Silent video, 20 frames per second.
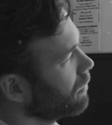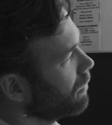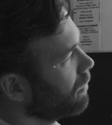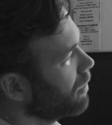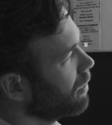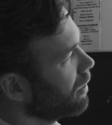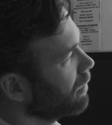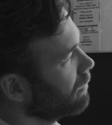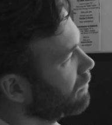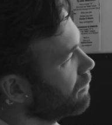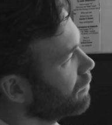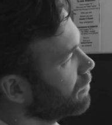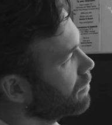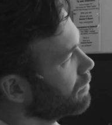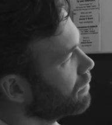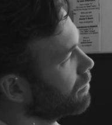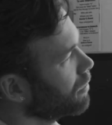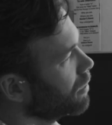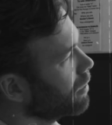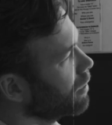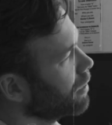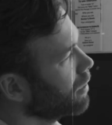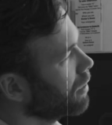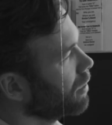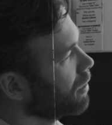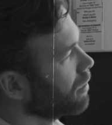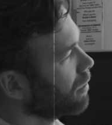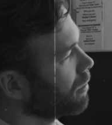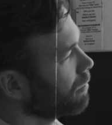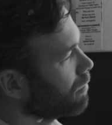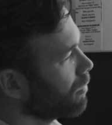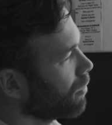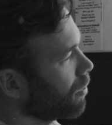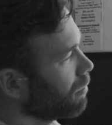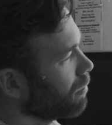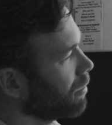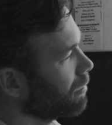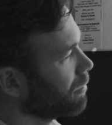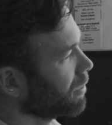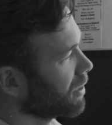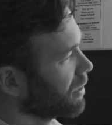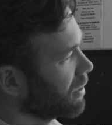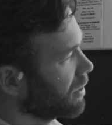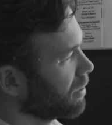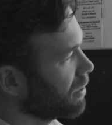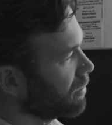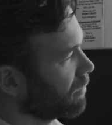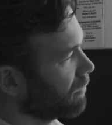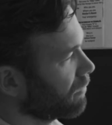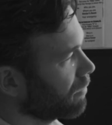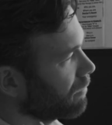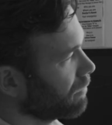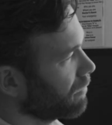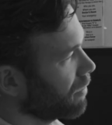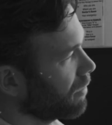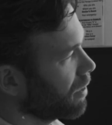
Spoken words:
is one of the most important factors in determining